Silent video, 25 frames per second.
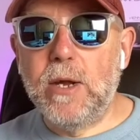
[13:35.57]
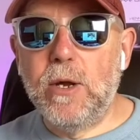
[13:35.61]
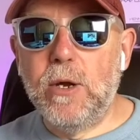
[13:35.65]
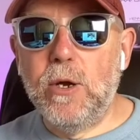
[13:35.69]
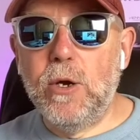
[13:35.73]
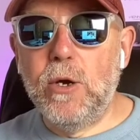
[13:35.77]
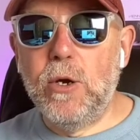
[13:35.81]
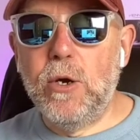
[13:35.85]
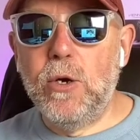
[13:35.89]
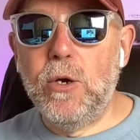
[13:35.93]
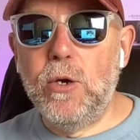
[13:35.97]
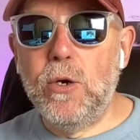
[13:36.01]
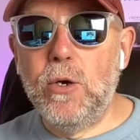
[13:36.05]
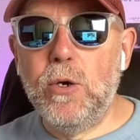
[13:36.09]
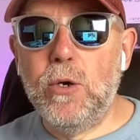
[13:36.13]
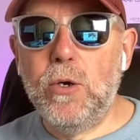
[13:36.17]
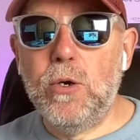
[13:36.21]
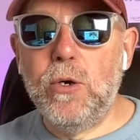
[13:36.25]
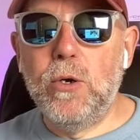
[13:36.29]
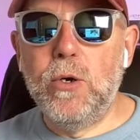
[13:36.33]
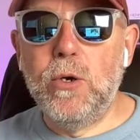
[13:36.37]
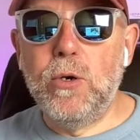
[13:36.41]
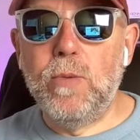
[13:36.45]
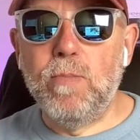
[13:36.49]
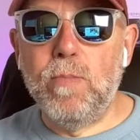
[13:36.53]

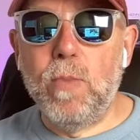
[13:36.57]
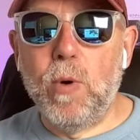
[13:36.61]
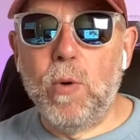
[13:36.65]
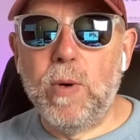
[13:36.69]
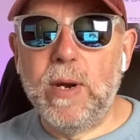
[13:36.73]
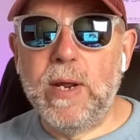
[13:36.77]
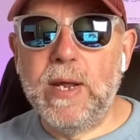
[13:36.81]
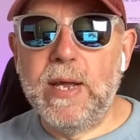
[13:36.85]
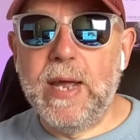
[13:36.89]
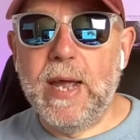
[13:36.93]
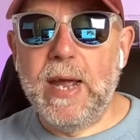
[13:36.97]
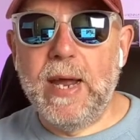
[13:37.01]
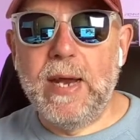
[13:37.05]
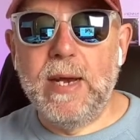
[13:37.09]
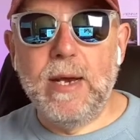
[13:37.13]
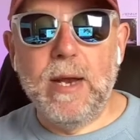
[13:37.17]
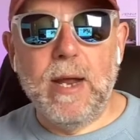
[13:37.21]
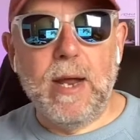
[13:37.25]
Good morning, Ken.